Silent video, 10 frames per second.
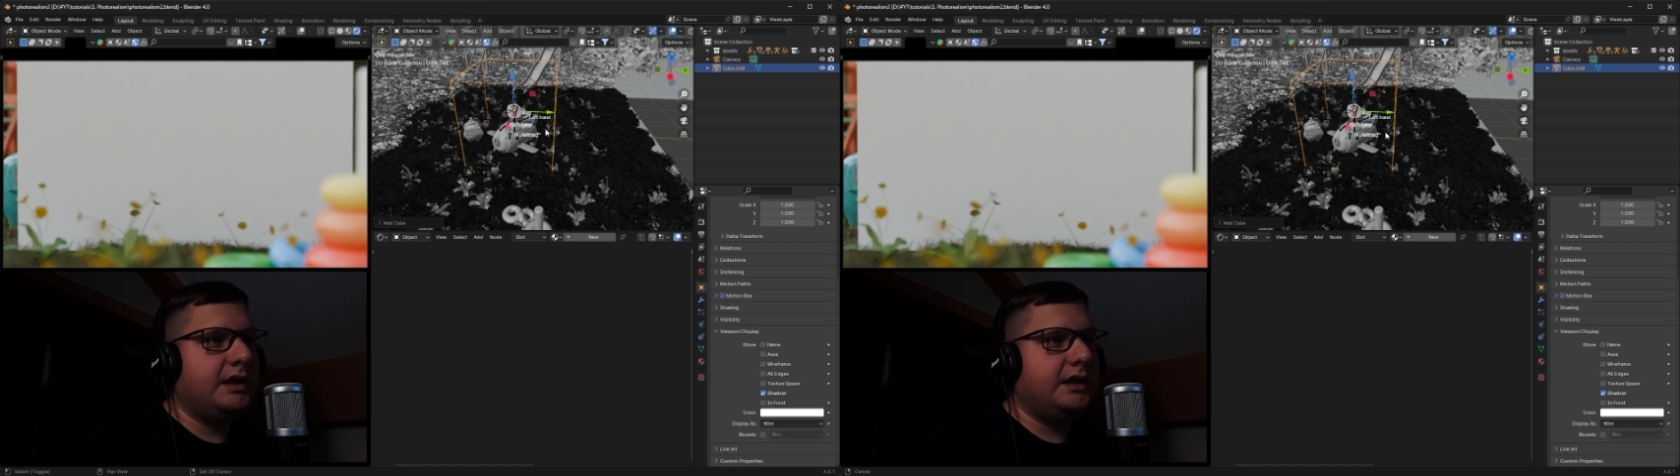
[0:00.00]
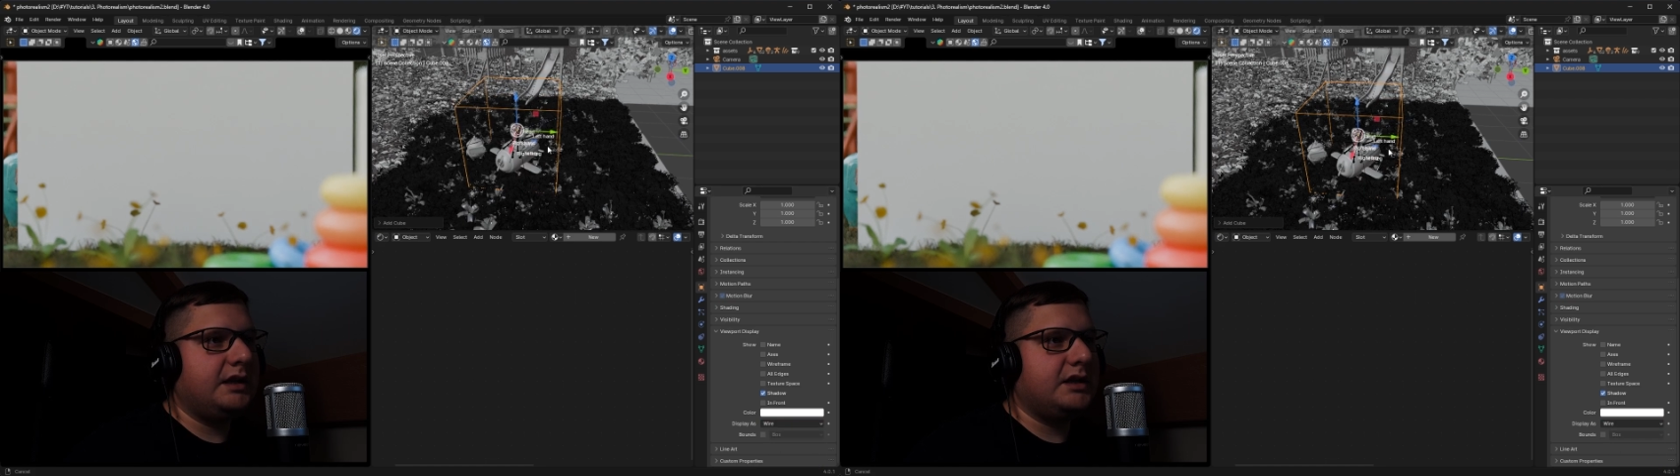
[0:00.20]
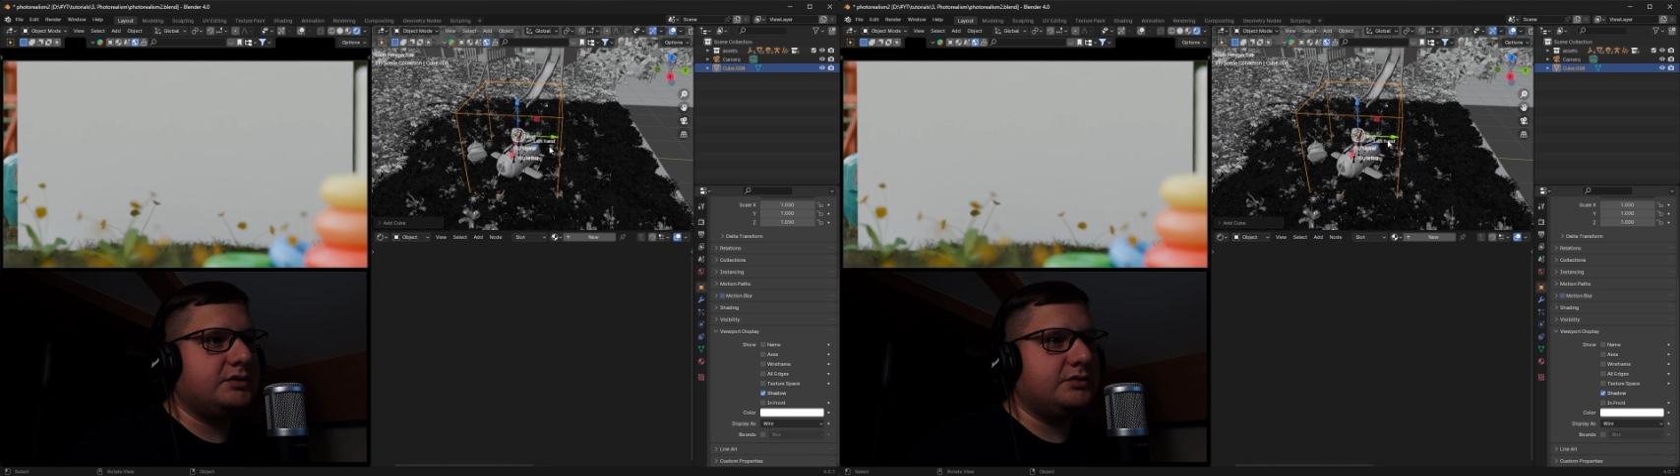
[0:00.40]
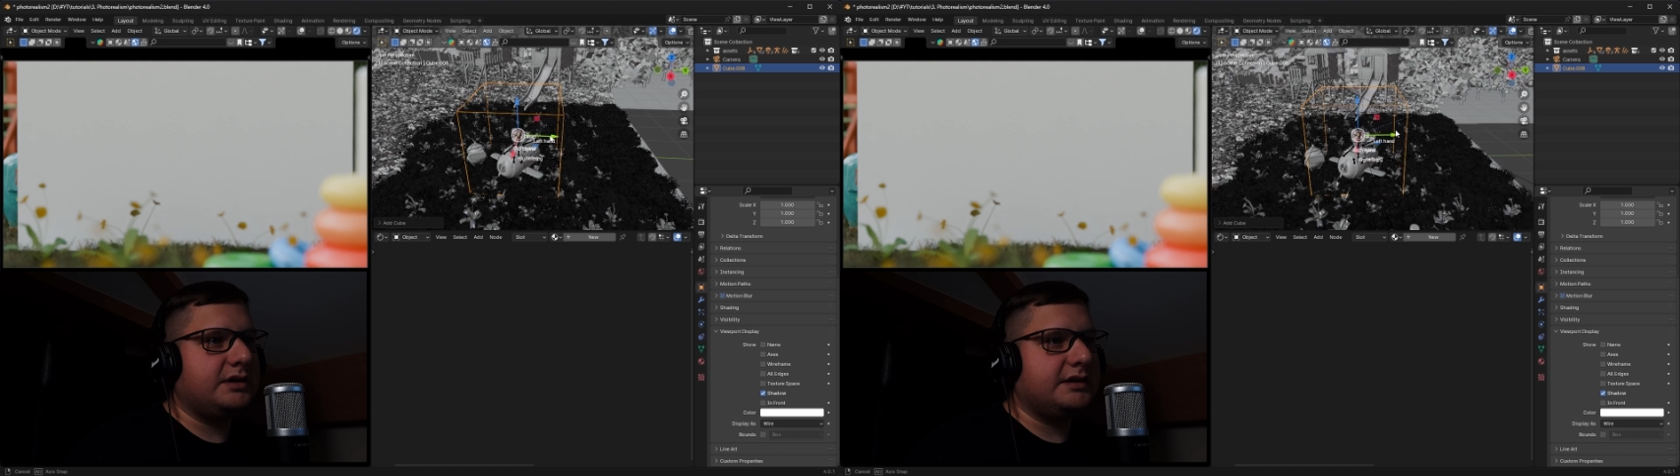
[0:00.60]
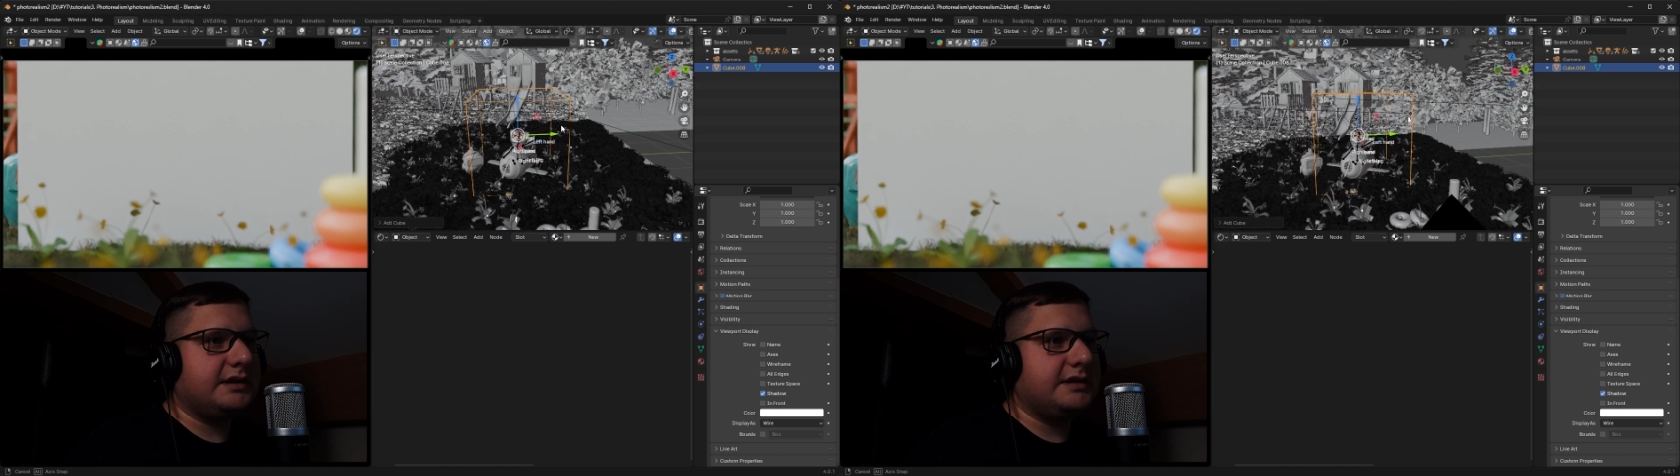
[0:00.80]
Now you
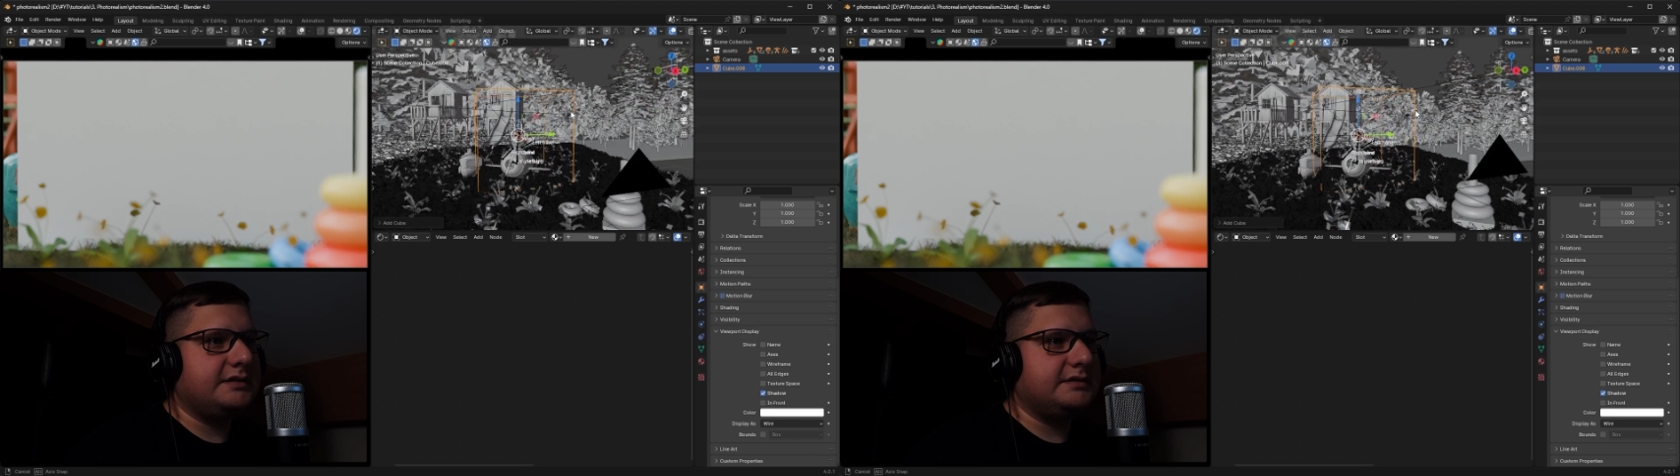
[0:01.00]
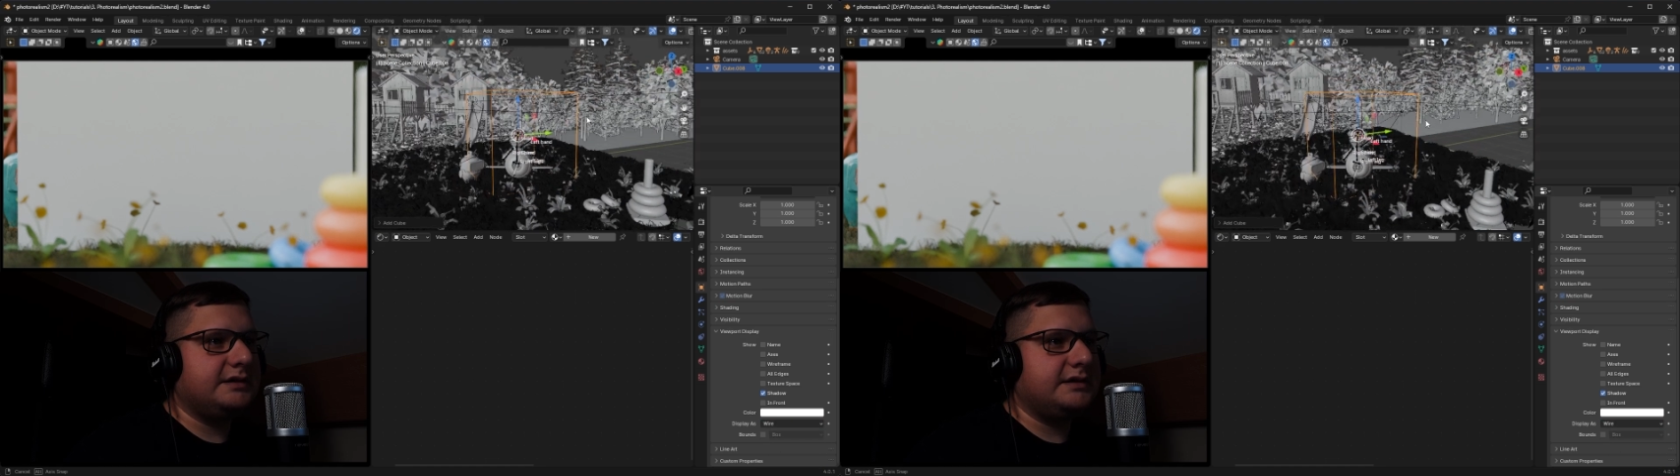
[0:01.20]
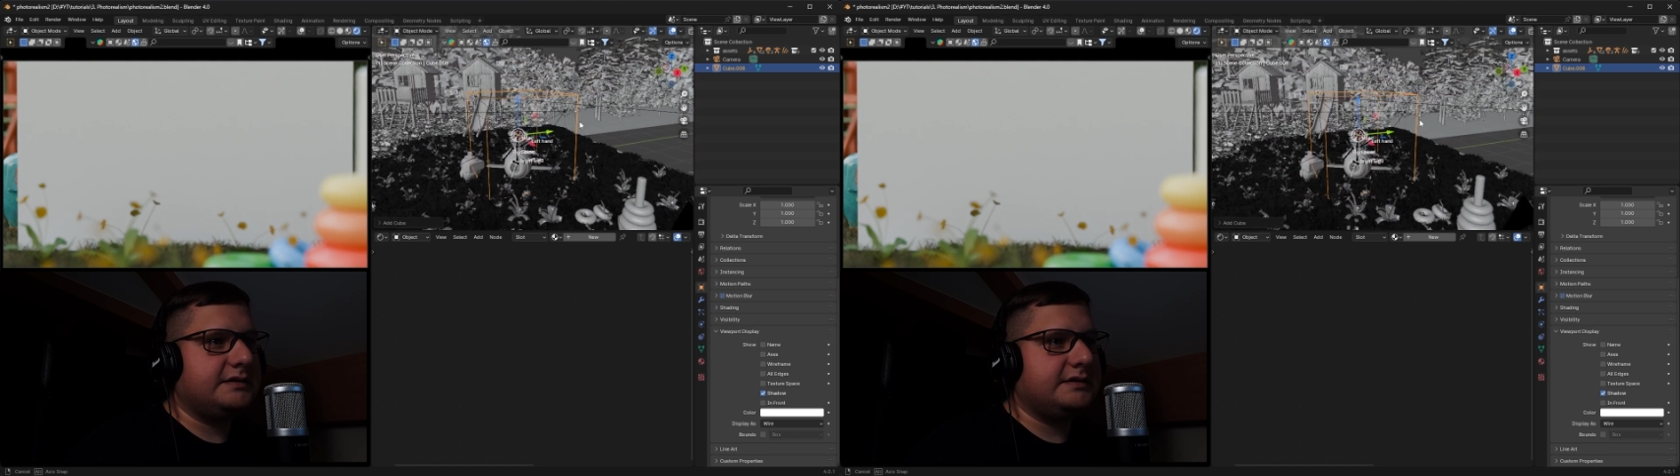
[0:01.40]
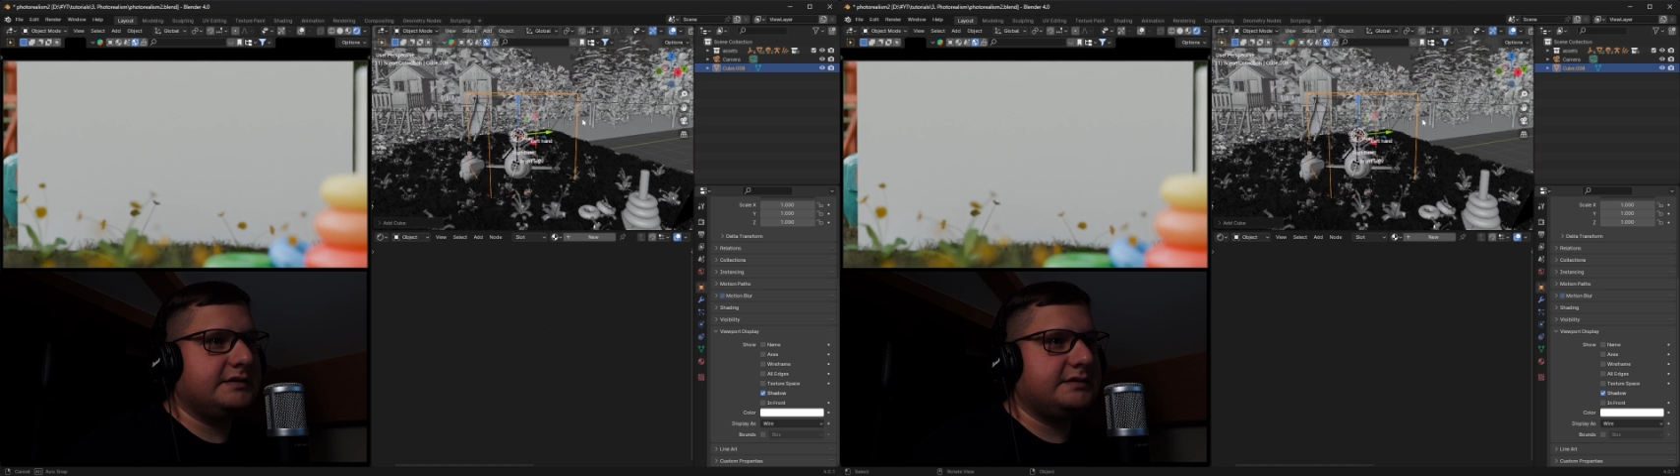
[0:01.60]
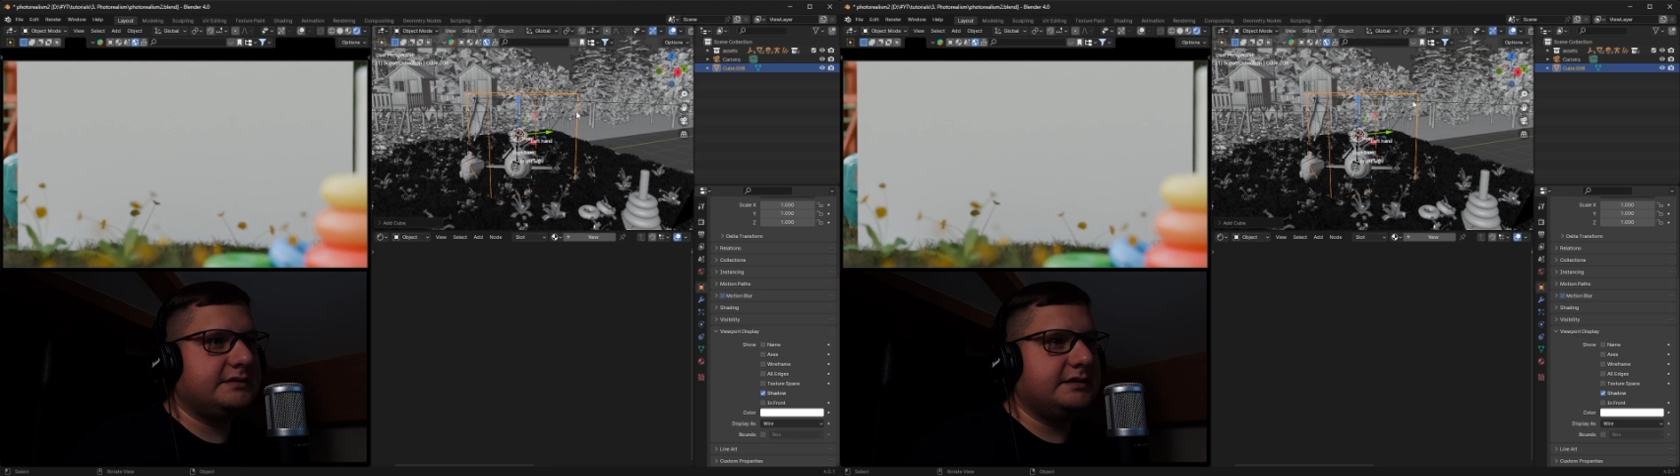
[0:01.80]
can tell that